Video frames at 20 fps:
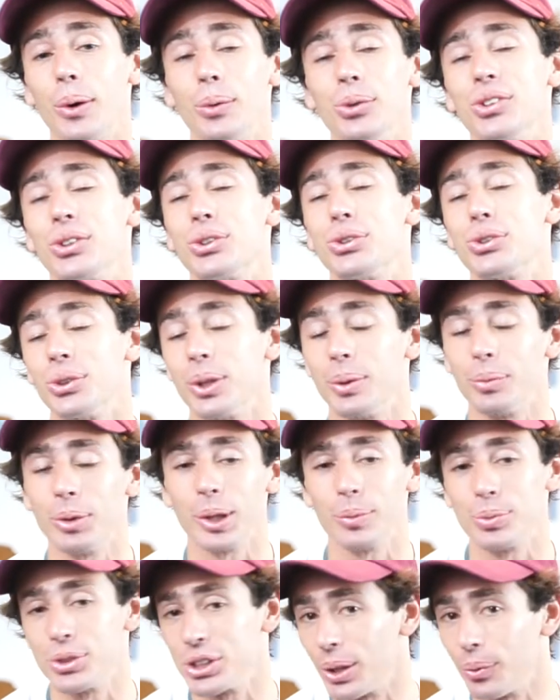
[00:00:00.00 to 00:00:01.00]
was extremely
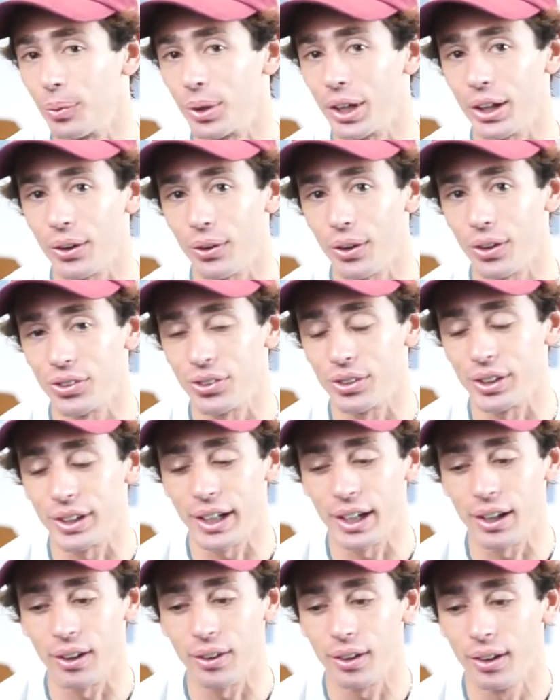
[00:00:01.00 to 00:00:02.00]
upset when I lost the
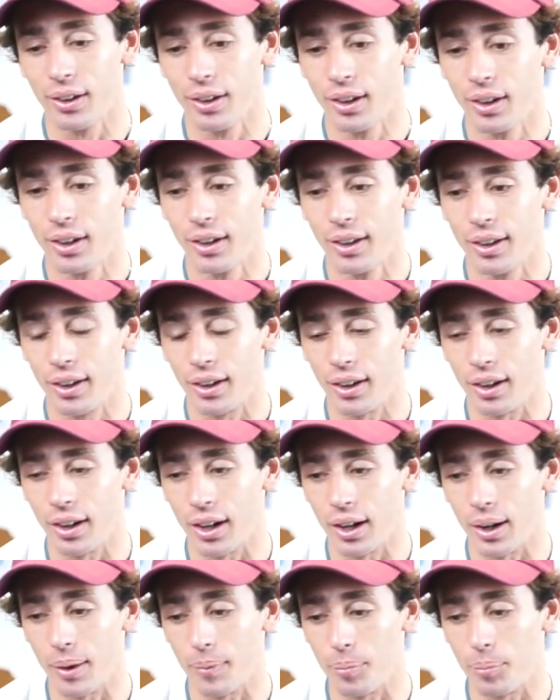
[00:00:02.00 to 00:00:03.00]
account,
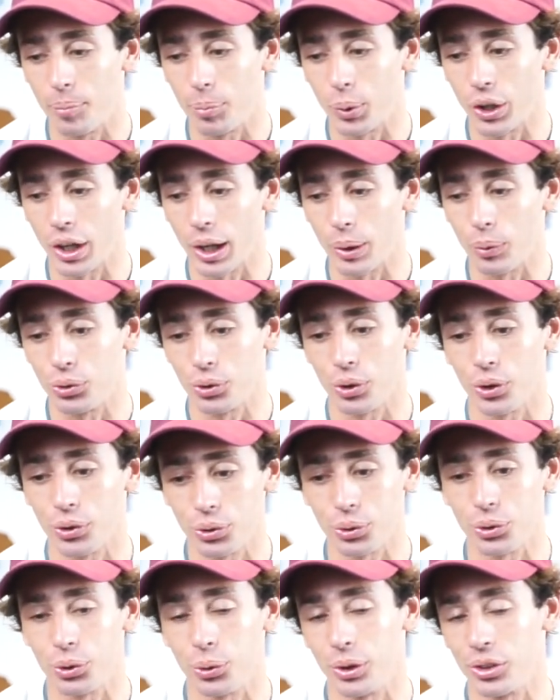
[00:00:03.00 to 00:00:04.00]
but I was
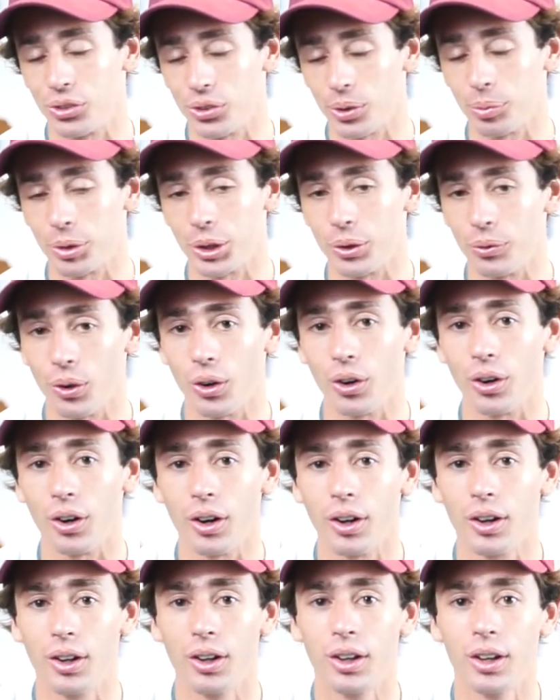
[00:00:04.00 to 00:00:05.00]
also doing something wrong.
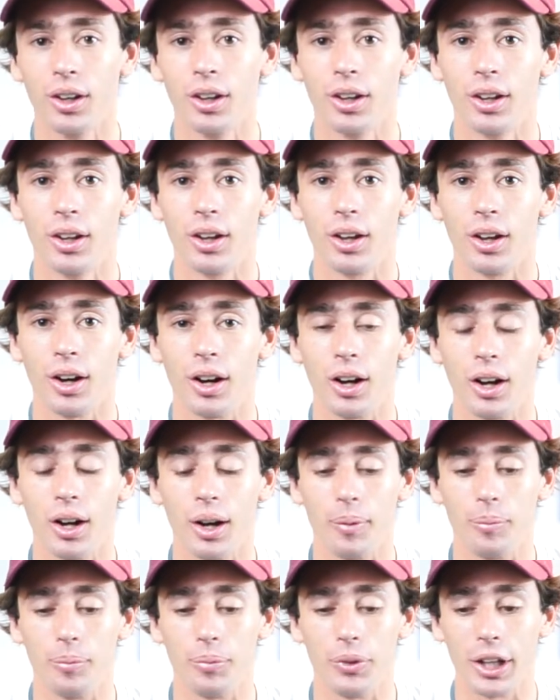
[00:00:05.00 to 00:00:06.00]

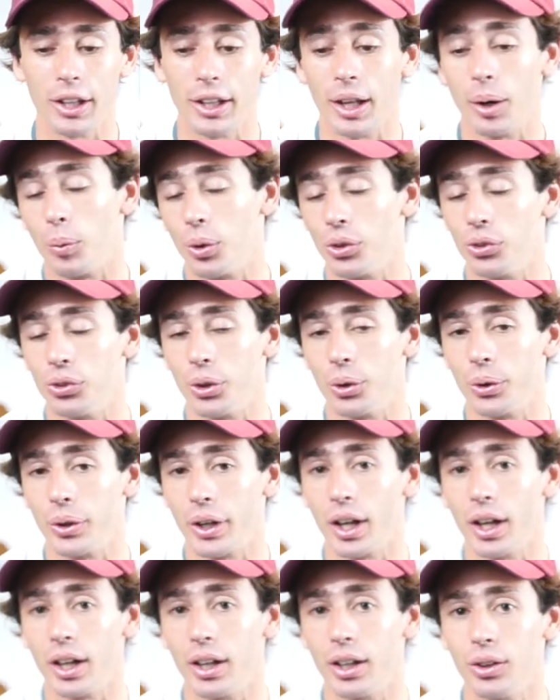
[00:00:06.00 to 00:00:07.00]
And that wasn't
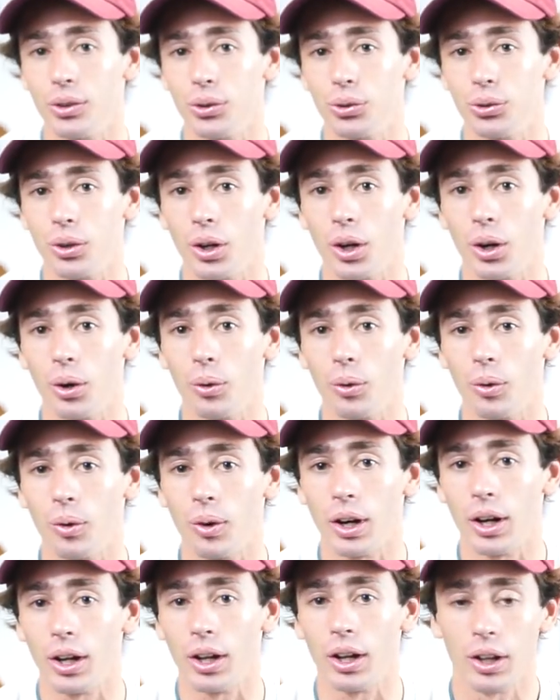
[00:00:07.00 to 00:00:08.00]
okay. So
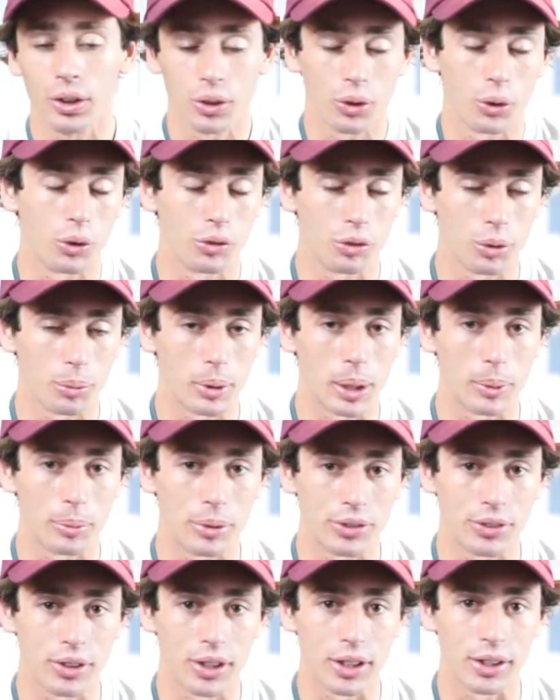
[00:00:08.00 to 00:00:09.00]
I learned from my
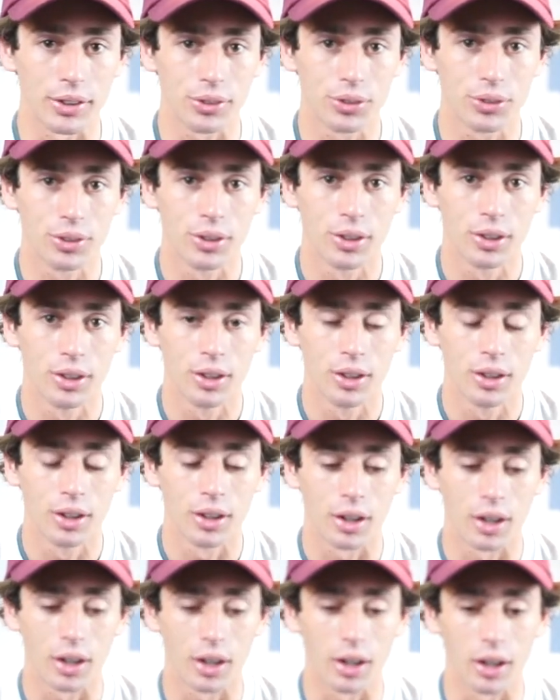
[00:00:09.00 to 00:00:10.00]
mistakes,
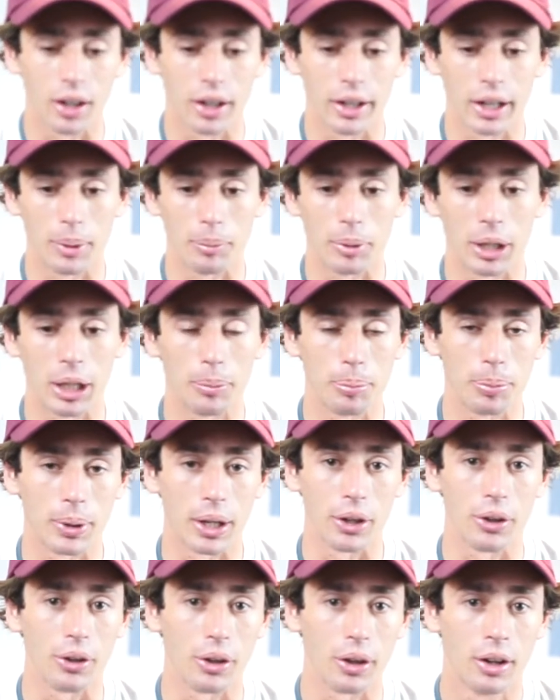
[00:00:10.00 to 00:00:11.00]
and I made it
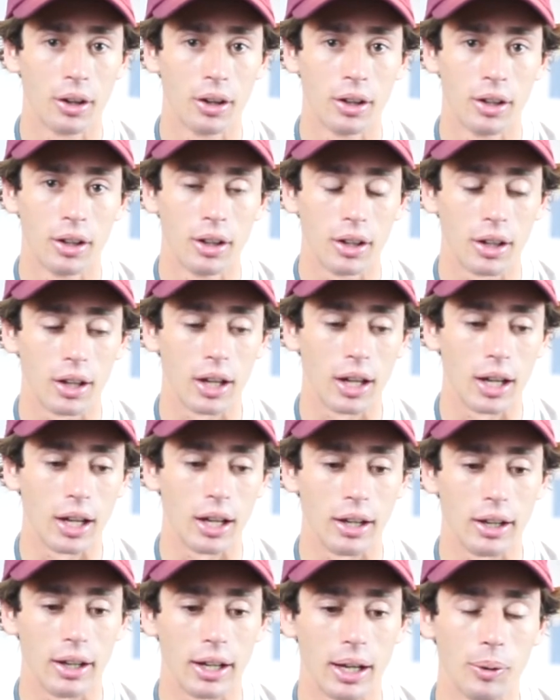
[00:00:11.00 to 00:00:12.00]
better,
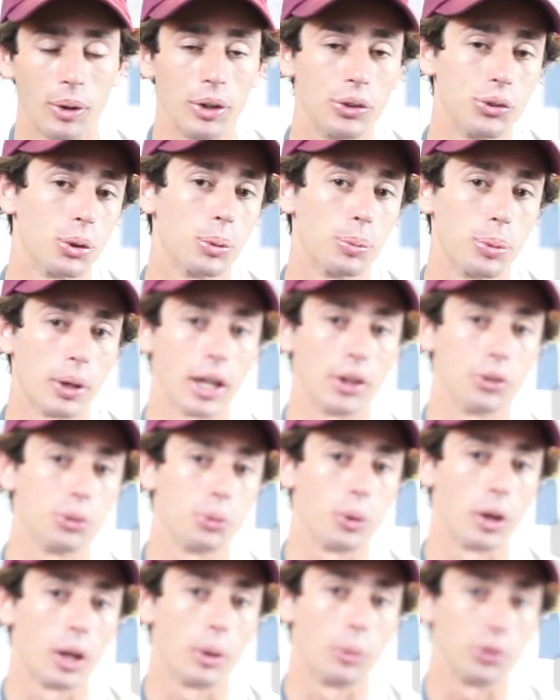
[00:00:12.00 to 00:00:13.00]
and now I surpassed
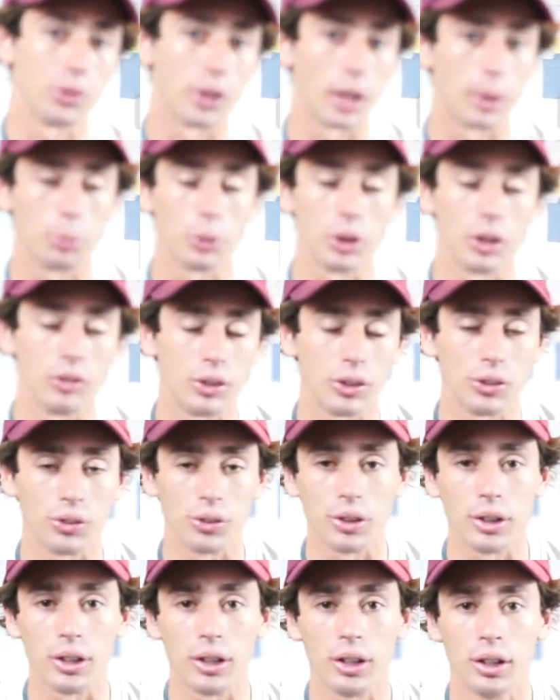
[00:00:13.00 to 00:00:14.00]
where I was at
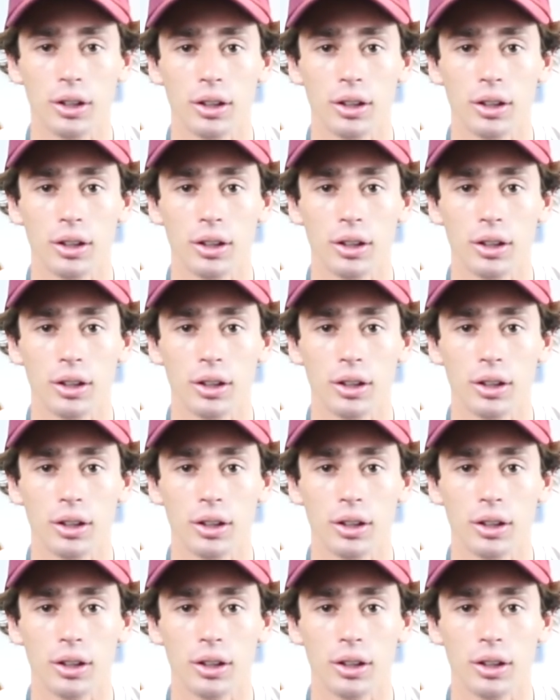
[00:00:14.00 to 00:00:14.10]
previously.